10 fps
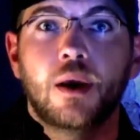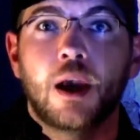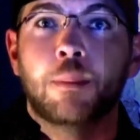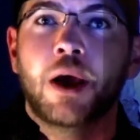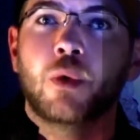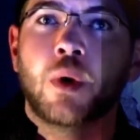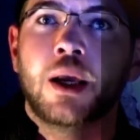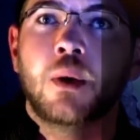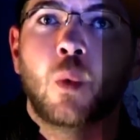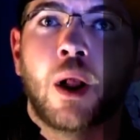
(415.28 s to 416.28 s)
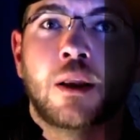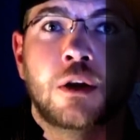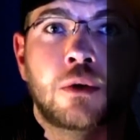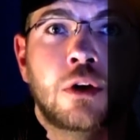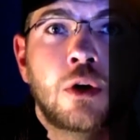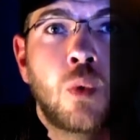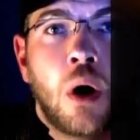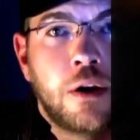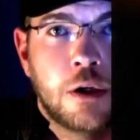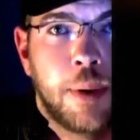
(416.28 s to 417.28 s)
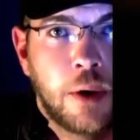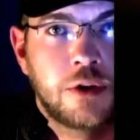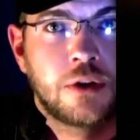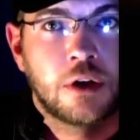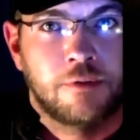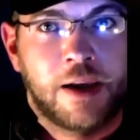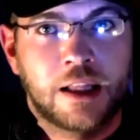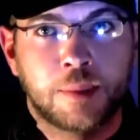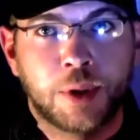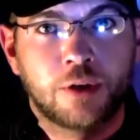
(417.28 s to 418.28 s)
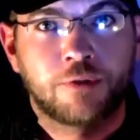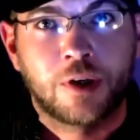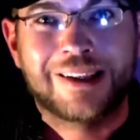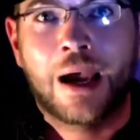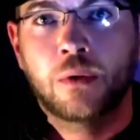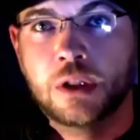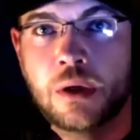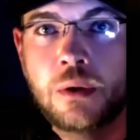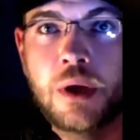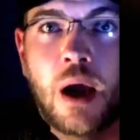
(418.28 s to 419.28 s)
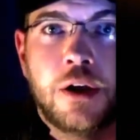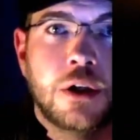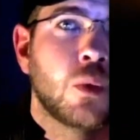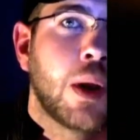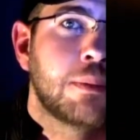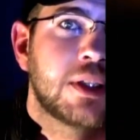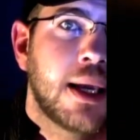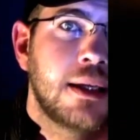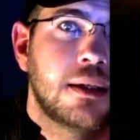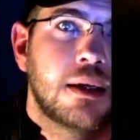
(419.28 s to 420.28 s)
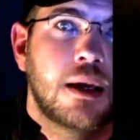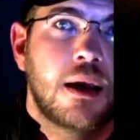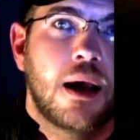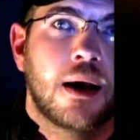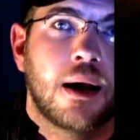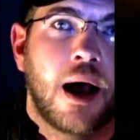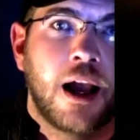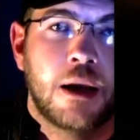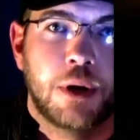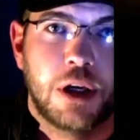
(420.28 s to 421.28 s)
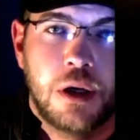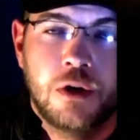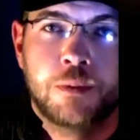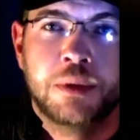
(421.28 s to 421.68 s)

And by the way, while you do want your poster available for download on your website, I am a huge